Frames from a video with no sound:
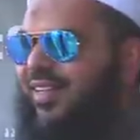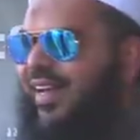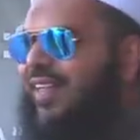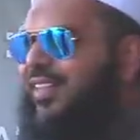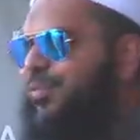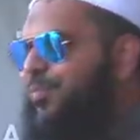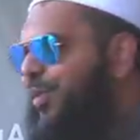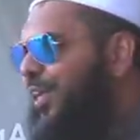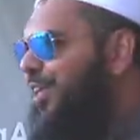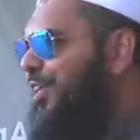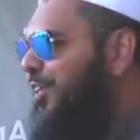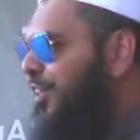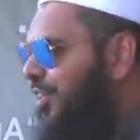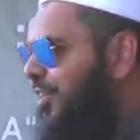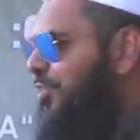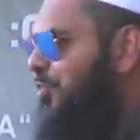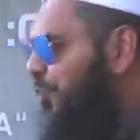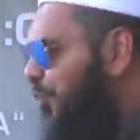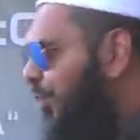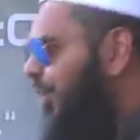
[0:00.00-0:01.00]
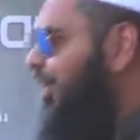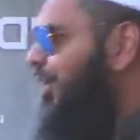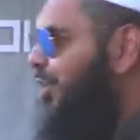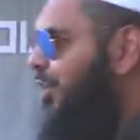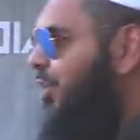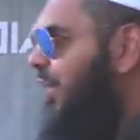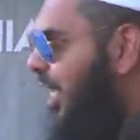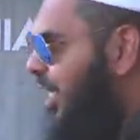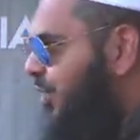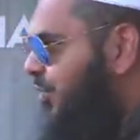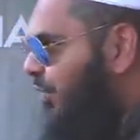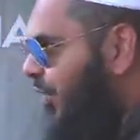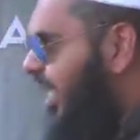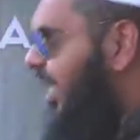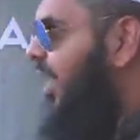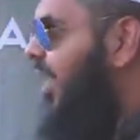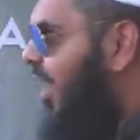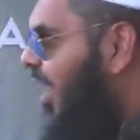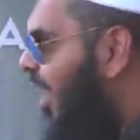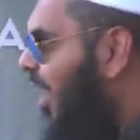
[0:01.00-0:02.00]
that's pretty weird dress for
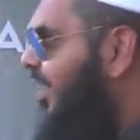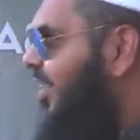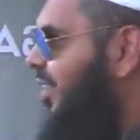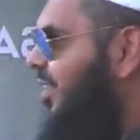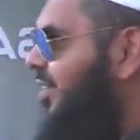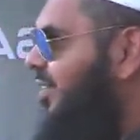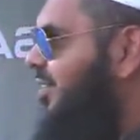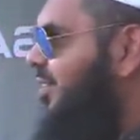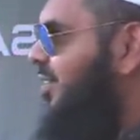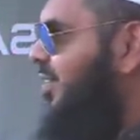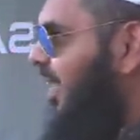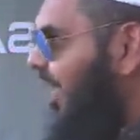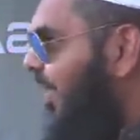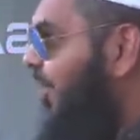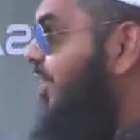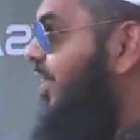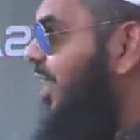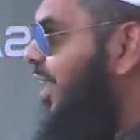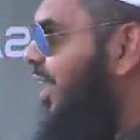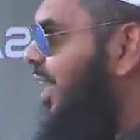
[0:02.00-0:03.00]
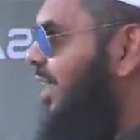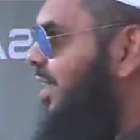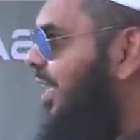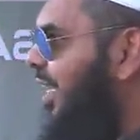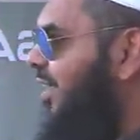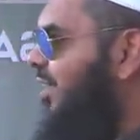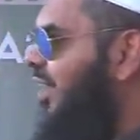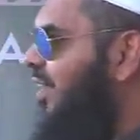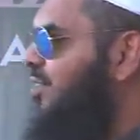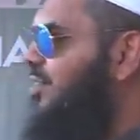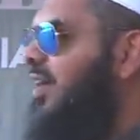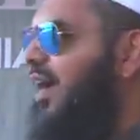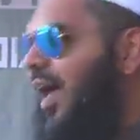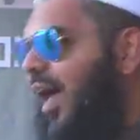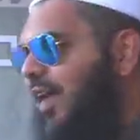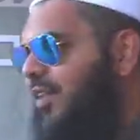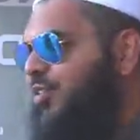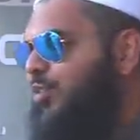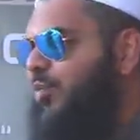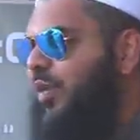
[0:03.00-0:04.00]
like a hot area like that, right? So I
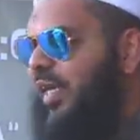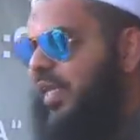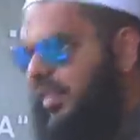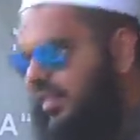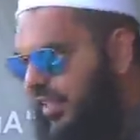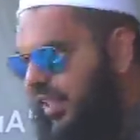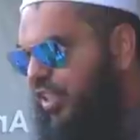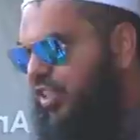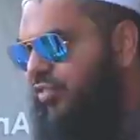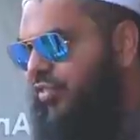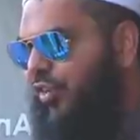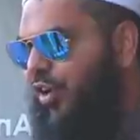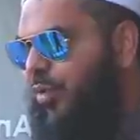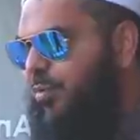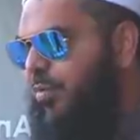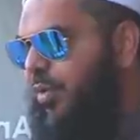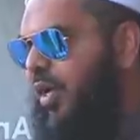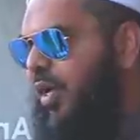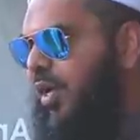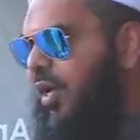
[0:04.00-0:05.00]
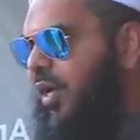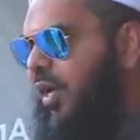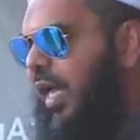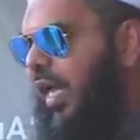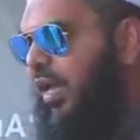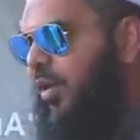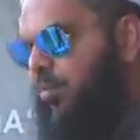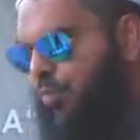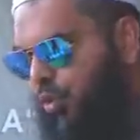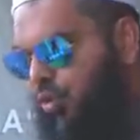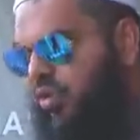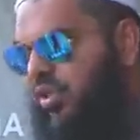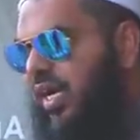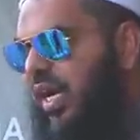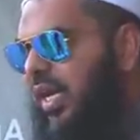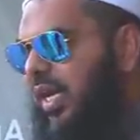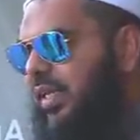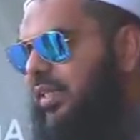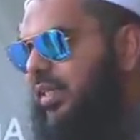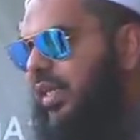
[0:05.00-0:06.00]
asked them, like, is this from like Musa
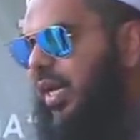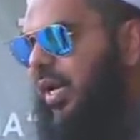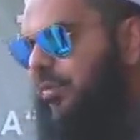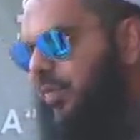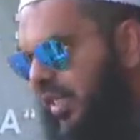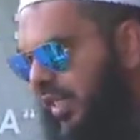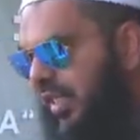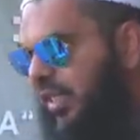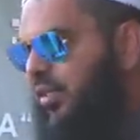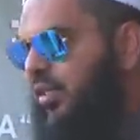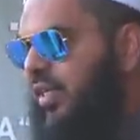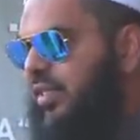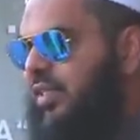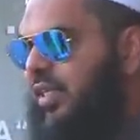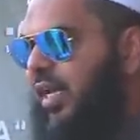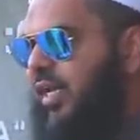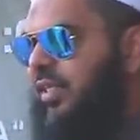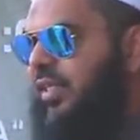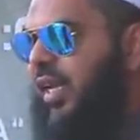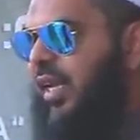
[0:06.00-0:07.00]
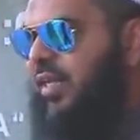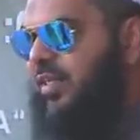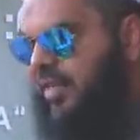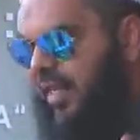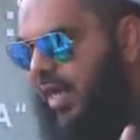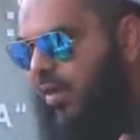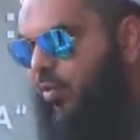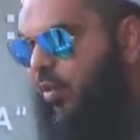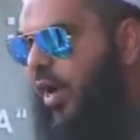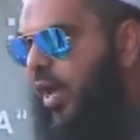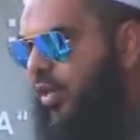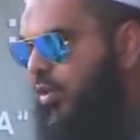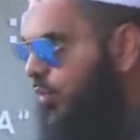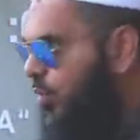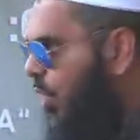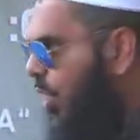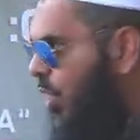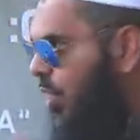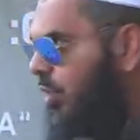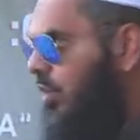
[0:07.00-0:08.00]
alayhi salam, did he dress like that? Is that why
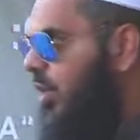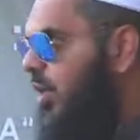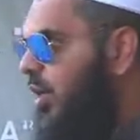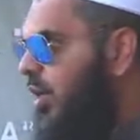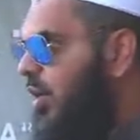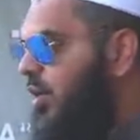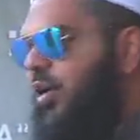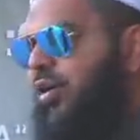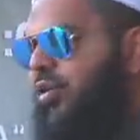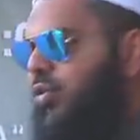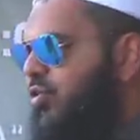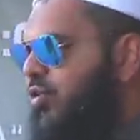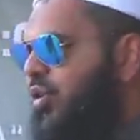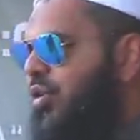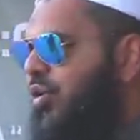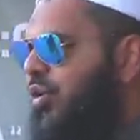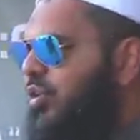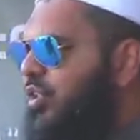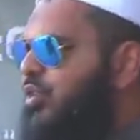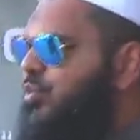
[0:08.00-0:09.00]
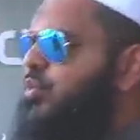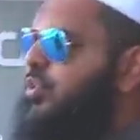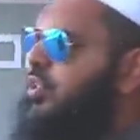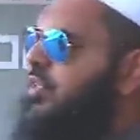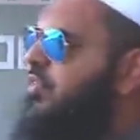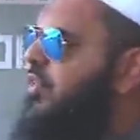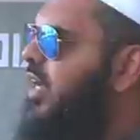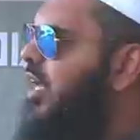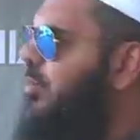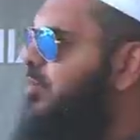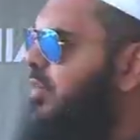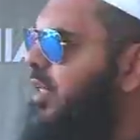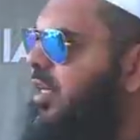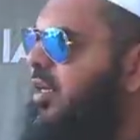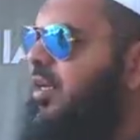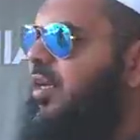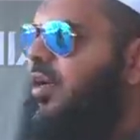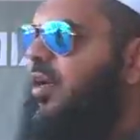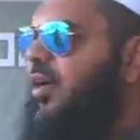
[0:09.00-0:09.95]
you all? He goes, no, no, this was developed in